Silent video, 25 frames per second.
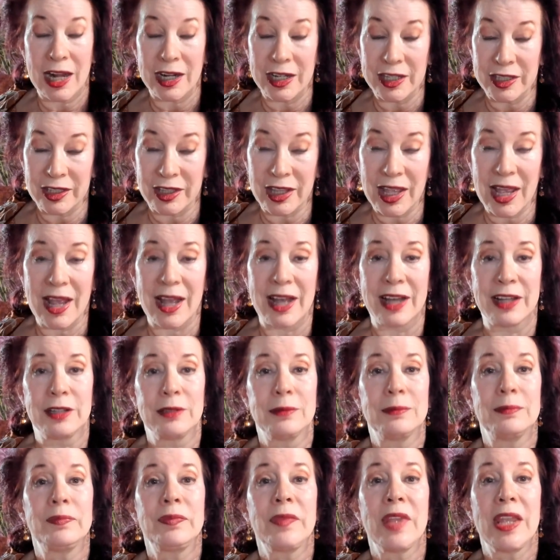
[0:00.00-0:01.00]
in that,
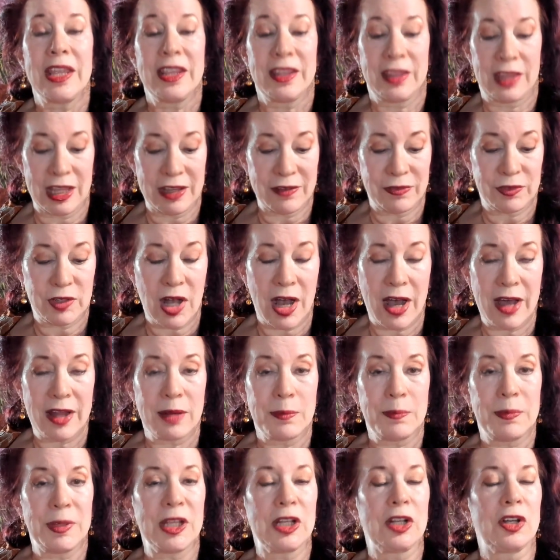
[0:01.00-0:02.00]
they've got
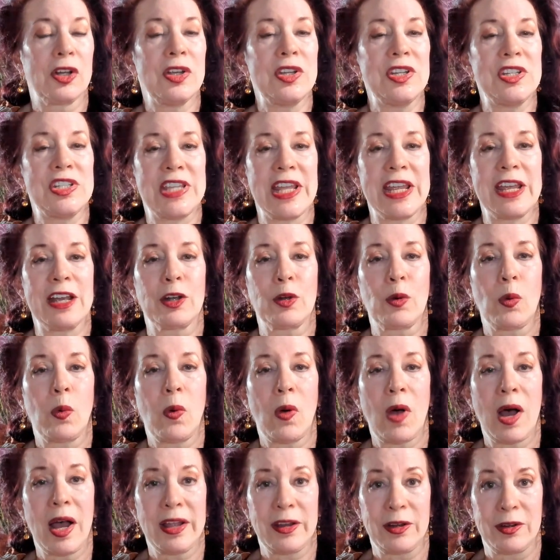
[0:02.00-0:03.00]
it because they
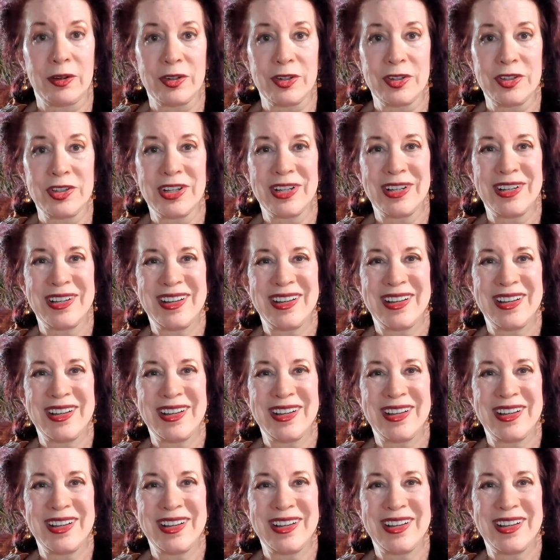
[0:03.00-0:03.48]
acquired